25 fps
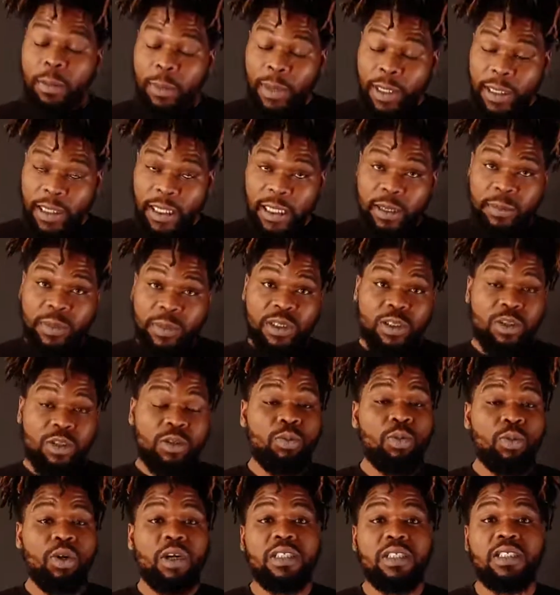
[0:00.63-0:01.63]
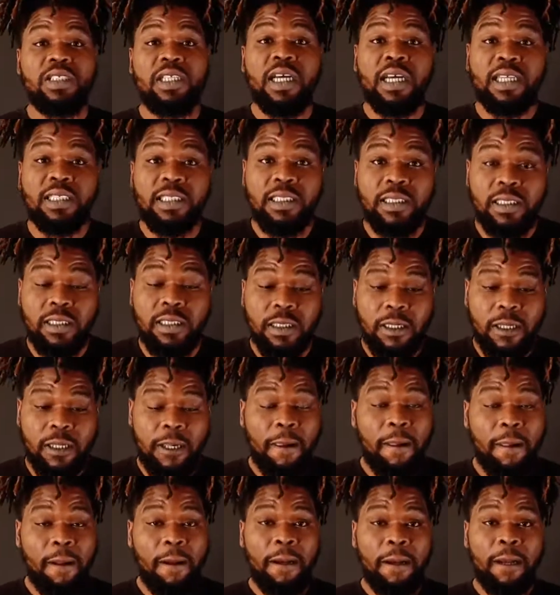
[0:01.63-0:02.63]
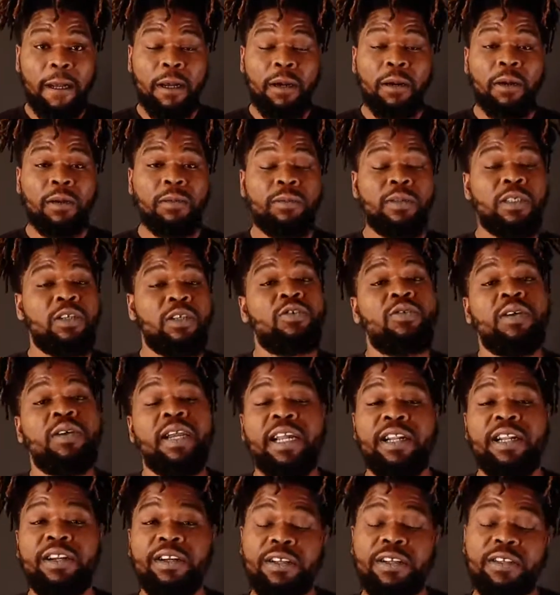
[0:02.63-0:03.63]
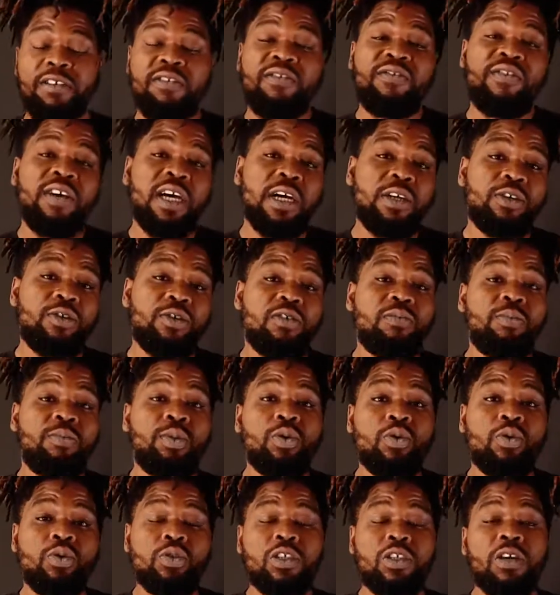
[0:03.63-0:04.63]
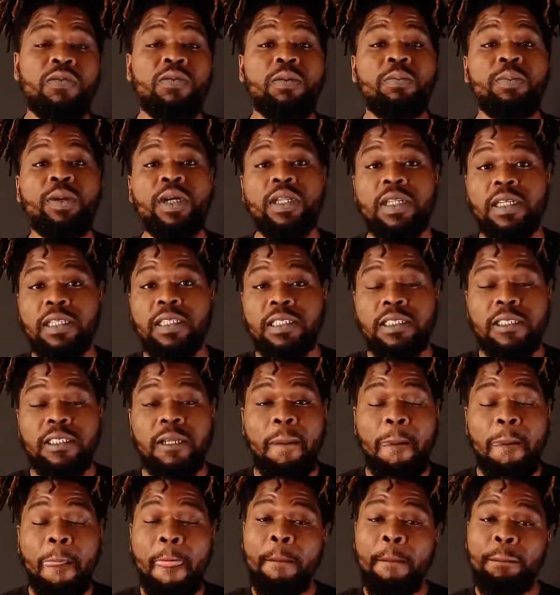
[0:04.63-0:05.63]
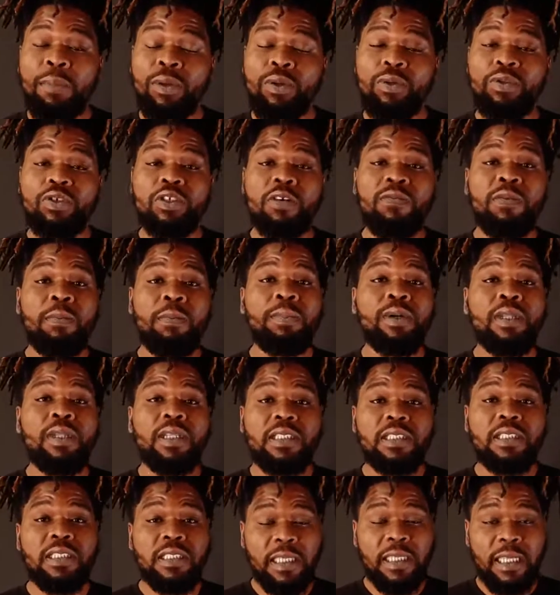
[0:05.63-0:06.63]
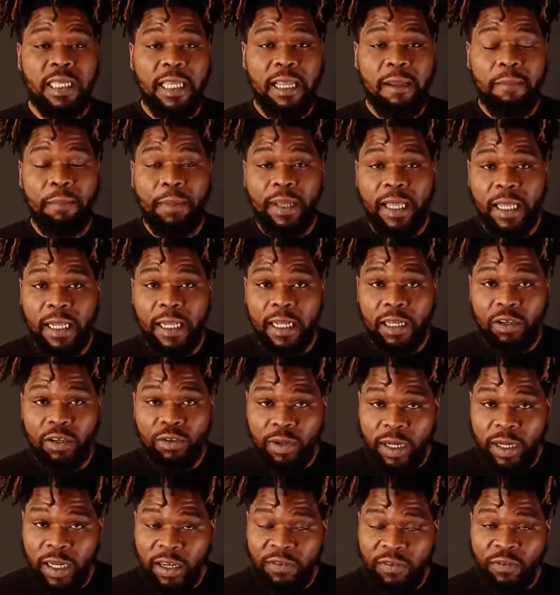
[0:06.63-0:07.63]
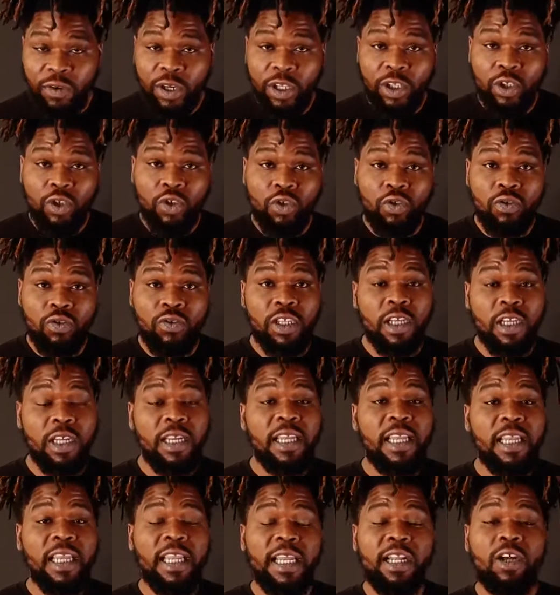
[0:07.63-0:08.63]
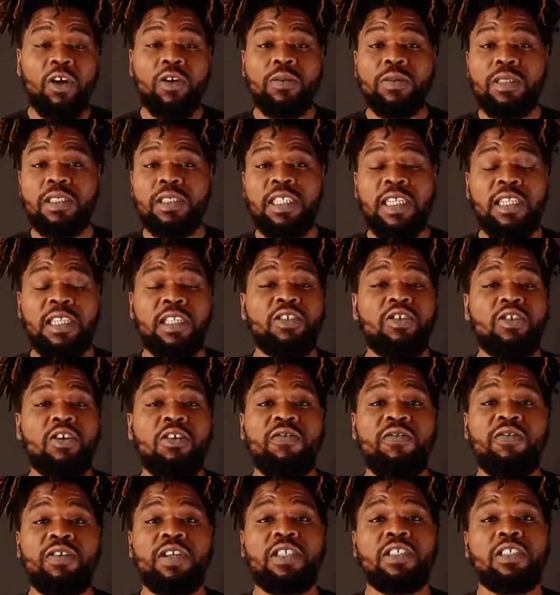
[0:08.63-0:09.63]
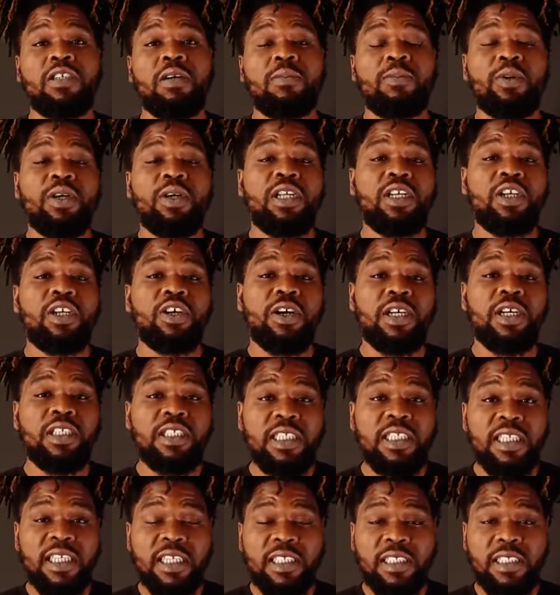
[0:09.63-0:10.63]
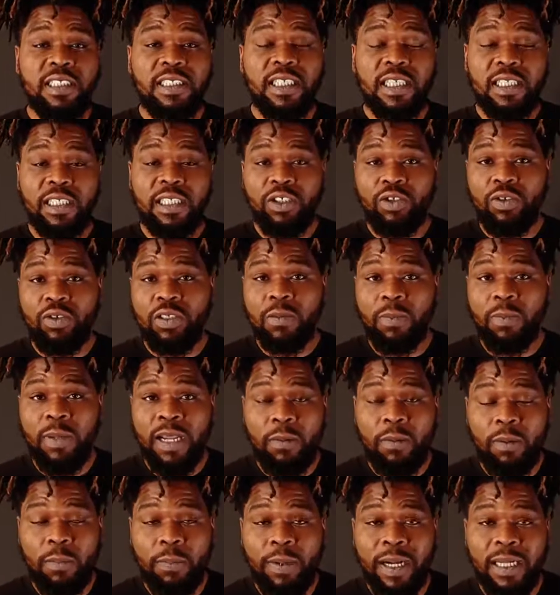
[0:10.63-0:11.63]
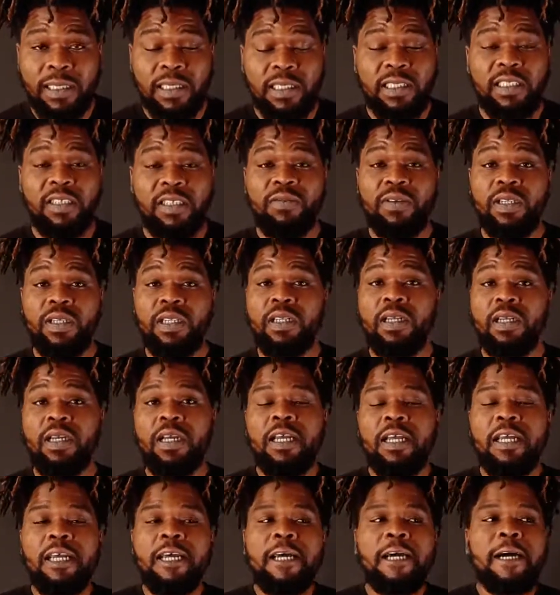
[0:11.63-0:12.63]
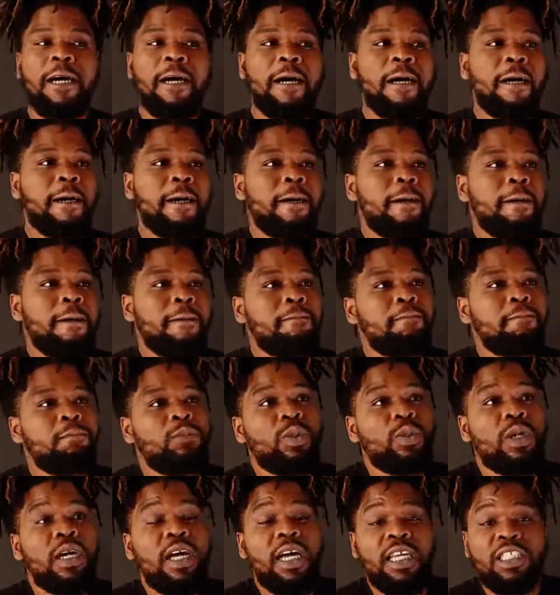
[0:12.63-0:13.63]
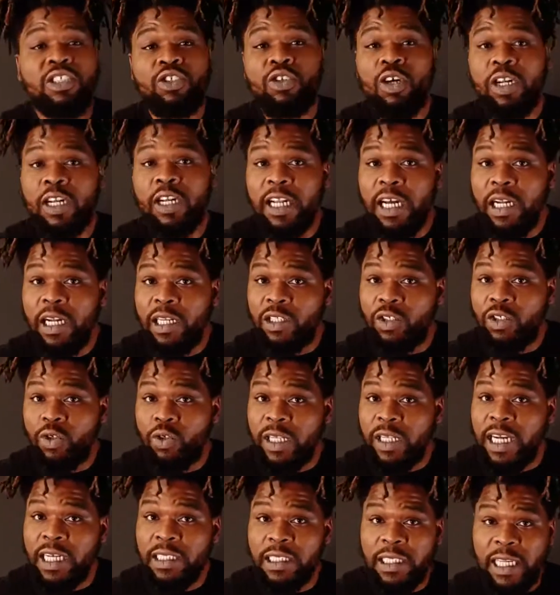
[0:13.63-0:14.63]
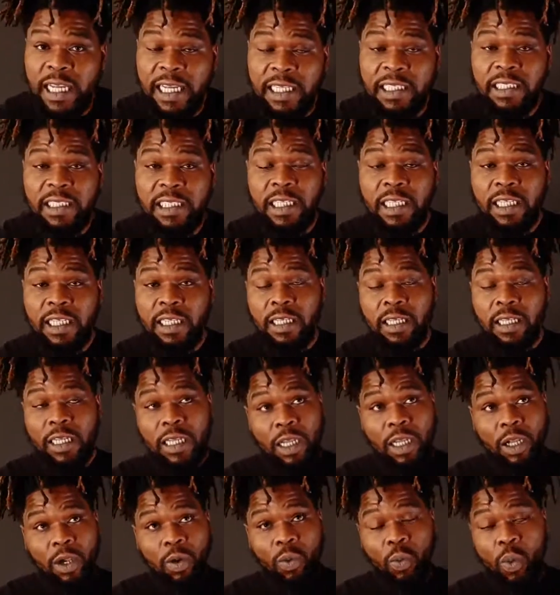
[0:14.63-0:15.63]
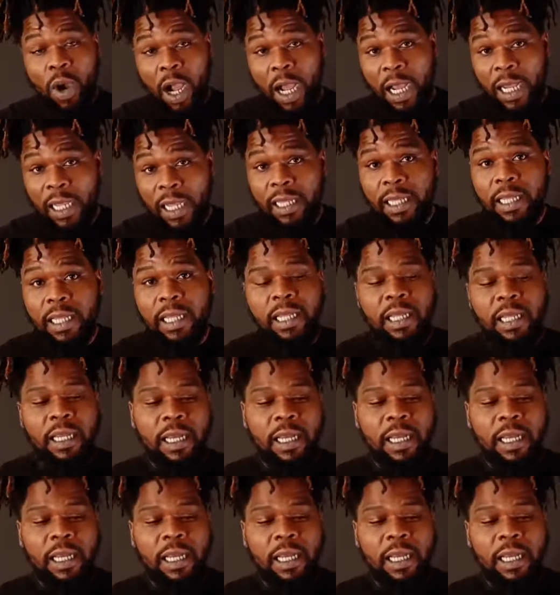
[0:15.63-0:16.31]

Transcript: My name is Demar Johnson. I'm the creator and the founder of Balloons Over Bullets. Balloons Over Bullets is a campaign I created for the youth and hopes to set the tone for the summer and encourage kids to take the streets back with positivity. I started out in 2018. Why?